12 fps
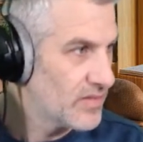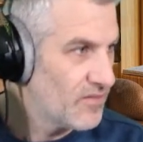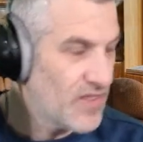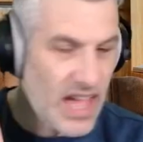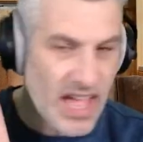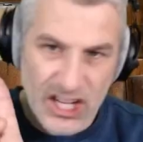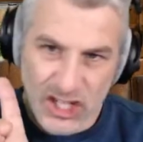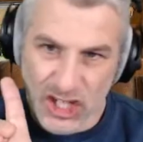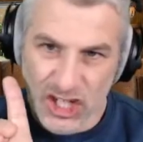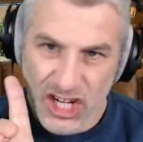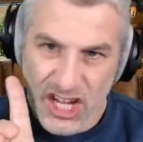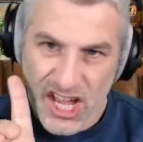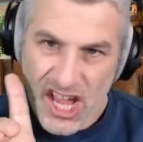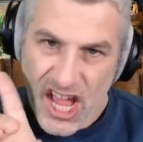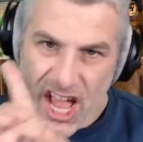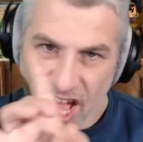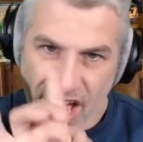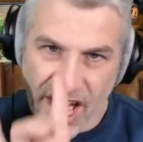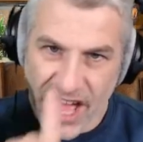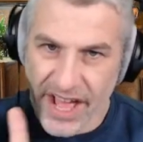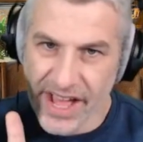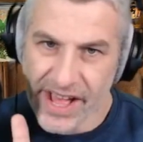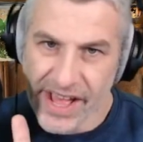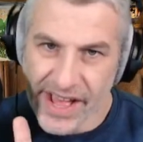Flash.
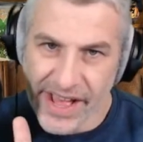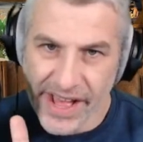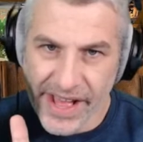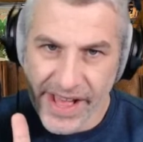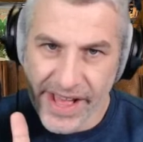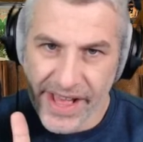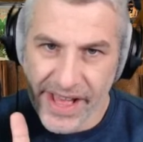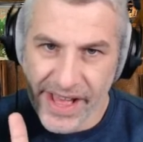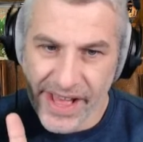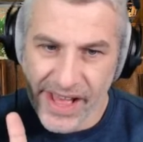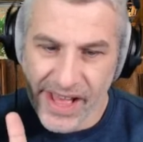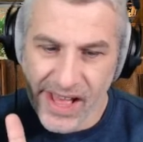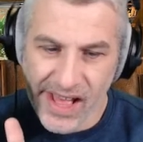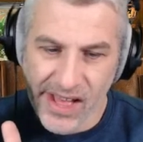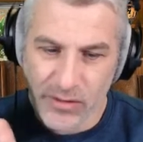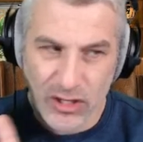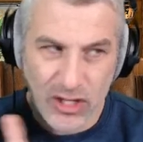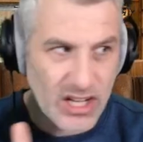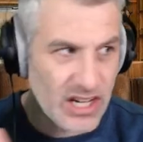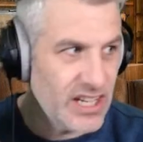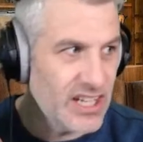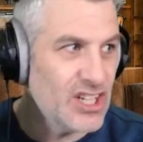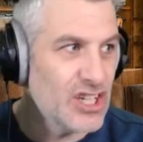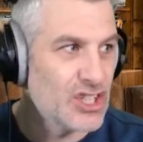Ah, oh, you
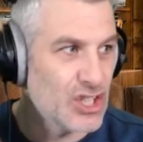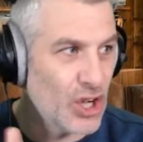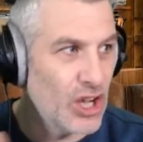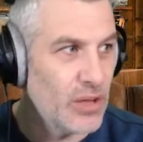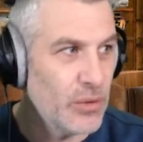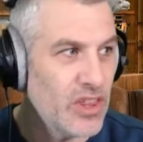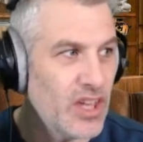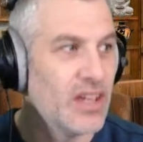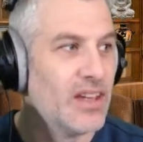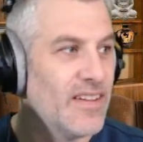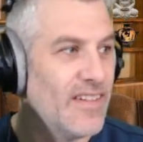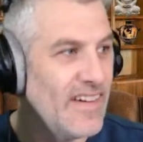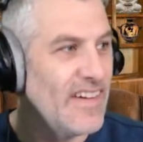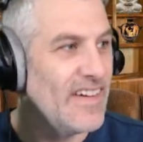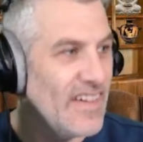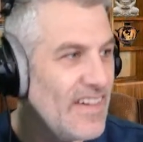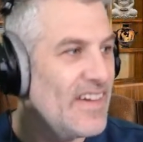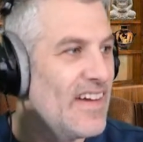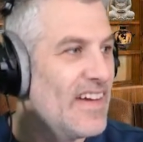clean your toilet with it. Anybody?